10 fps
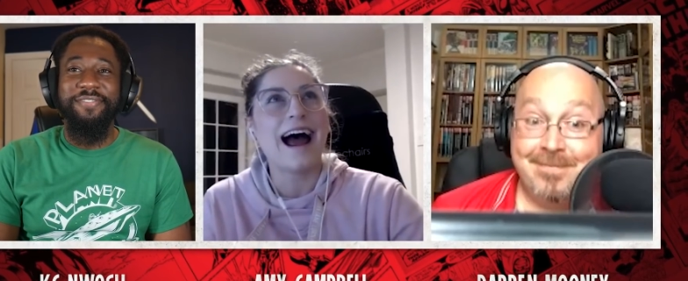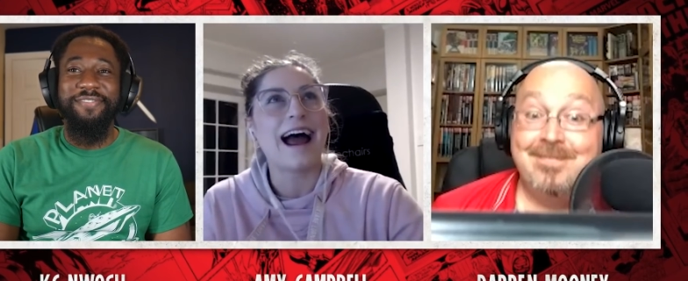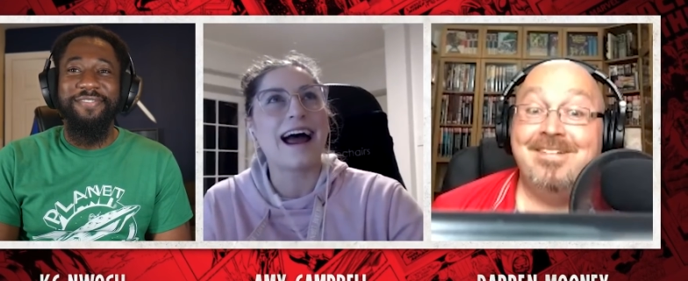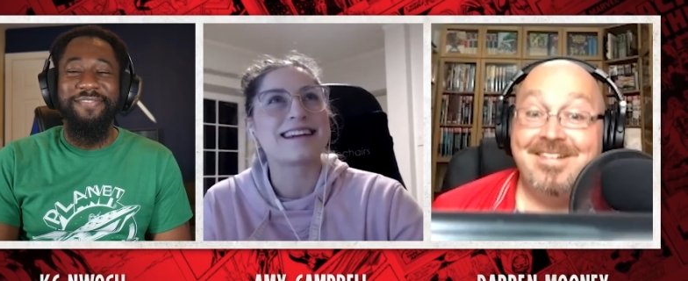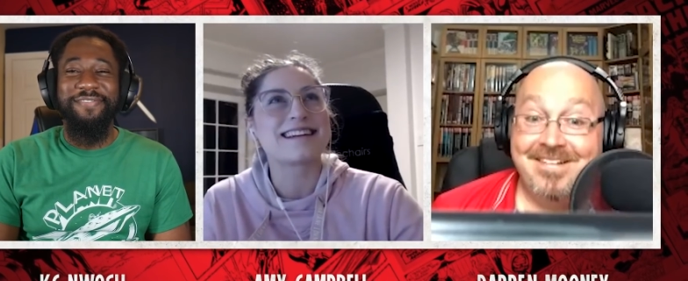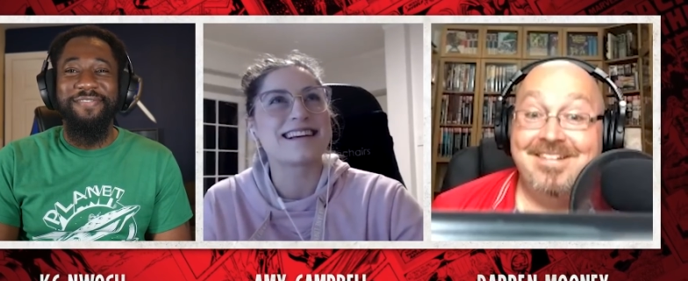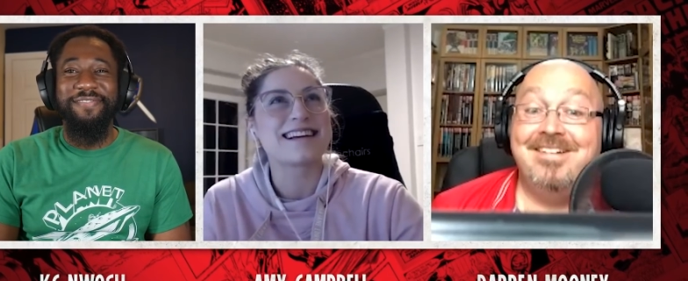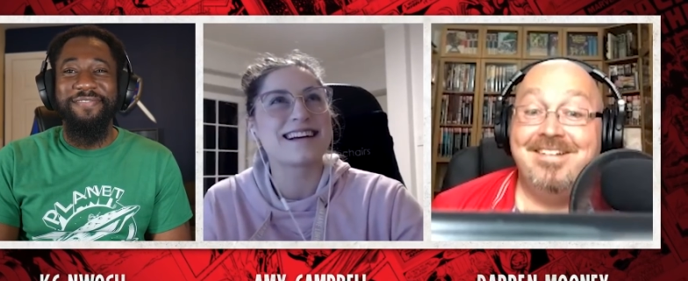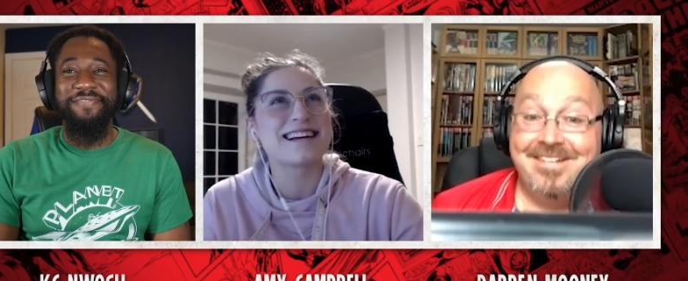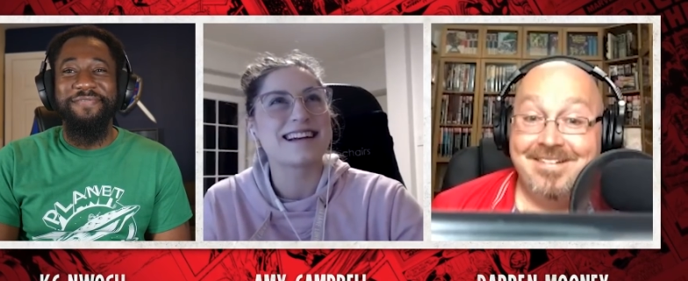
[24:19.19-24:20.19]
Speaker 1: and
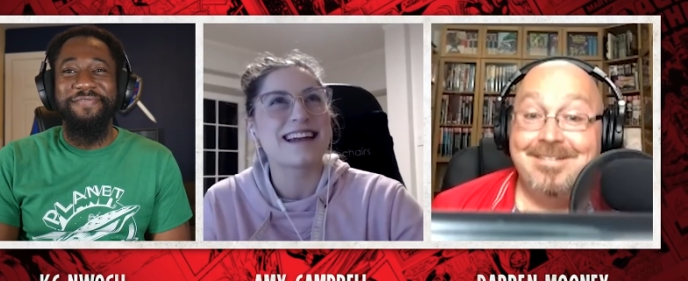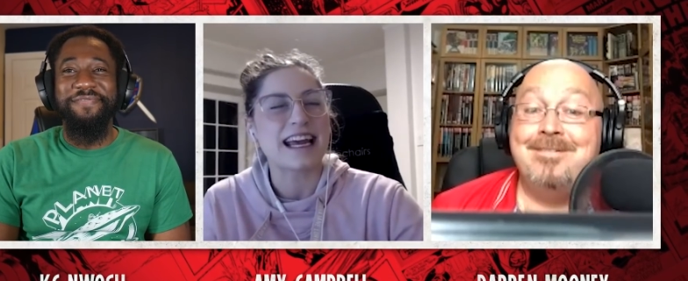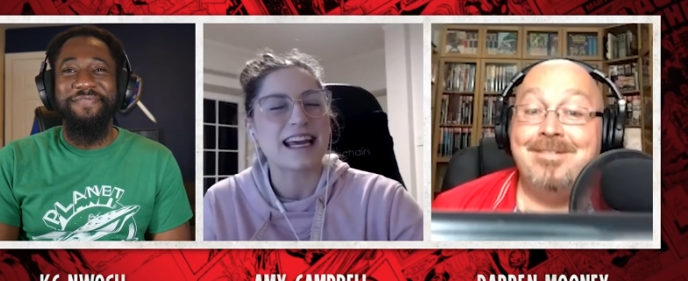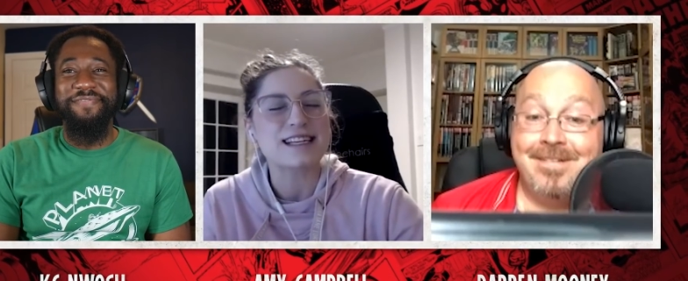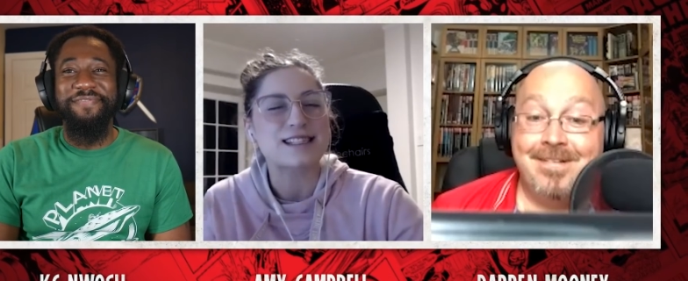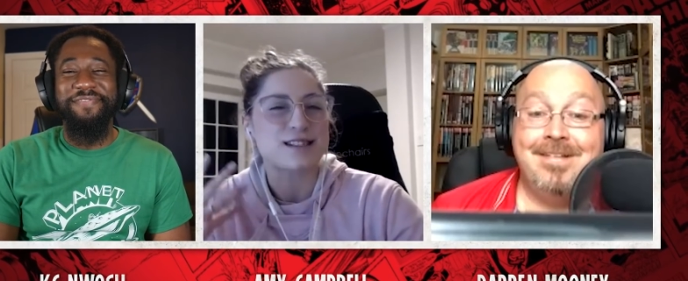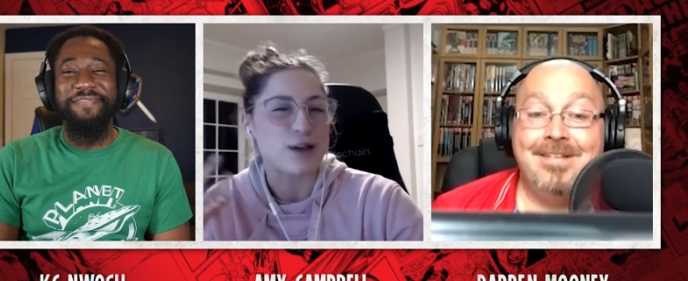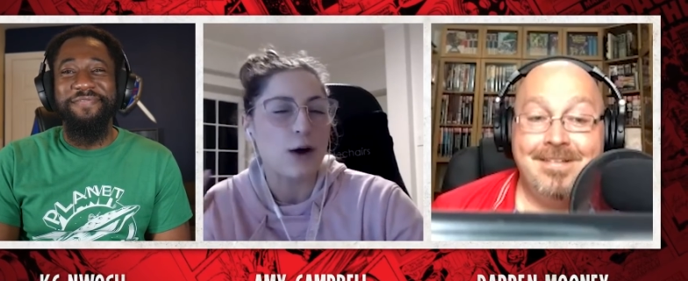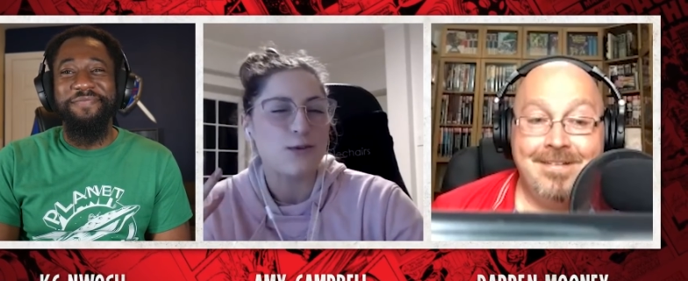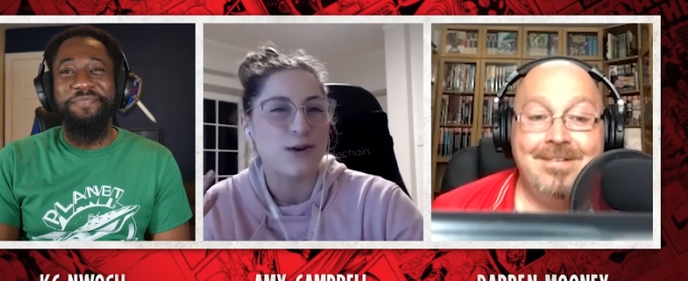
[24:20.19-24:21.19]
like he is
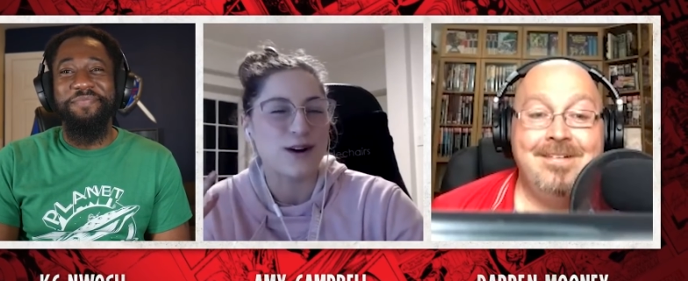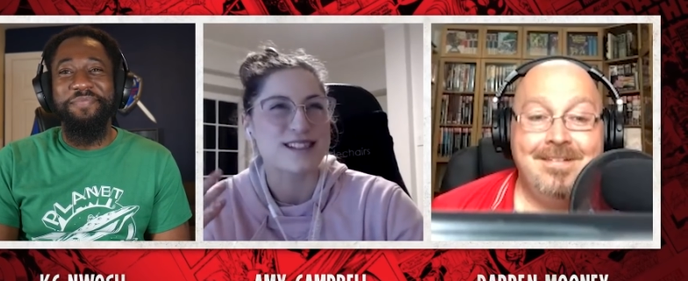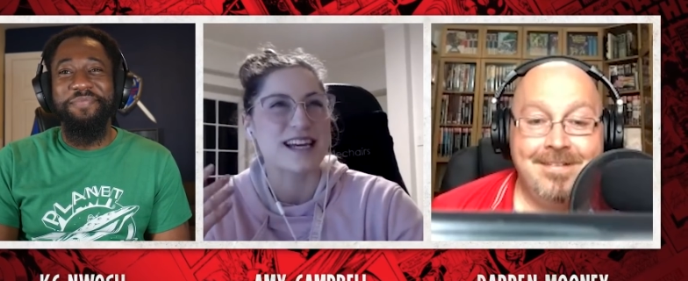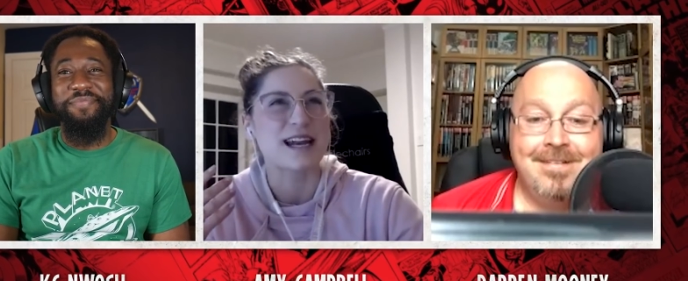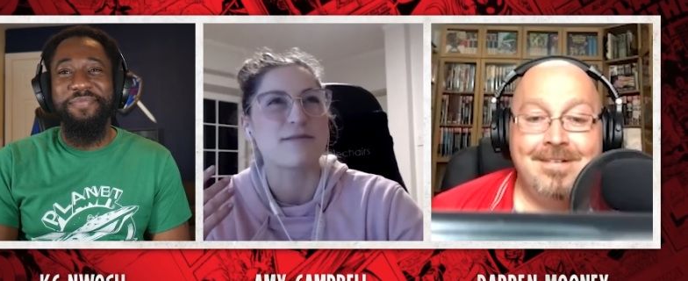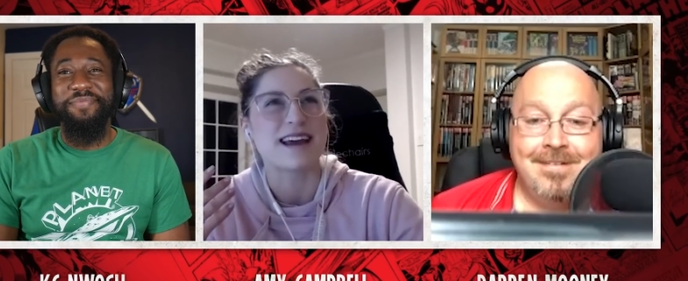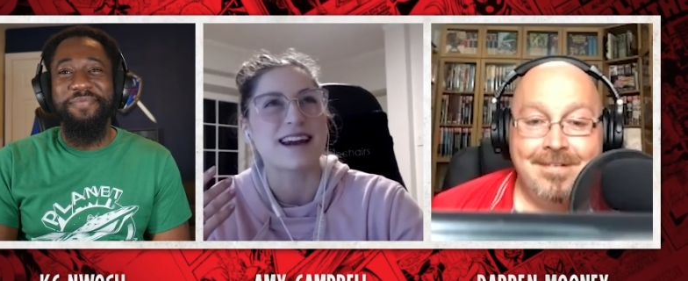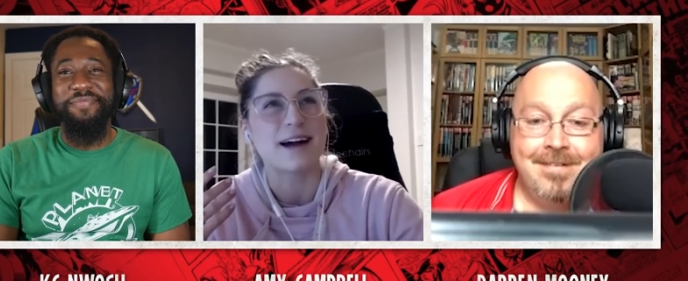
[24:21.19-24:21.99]
his own worst enemy.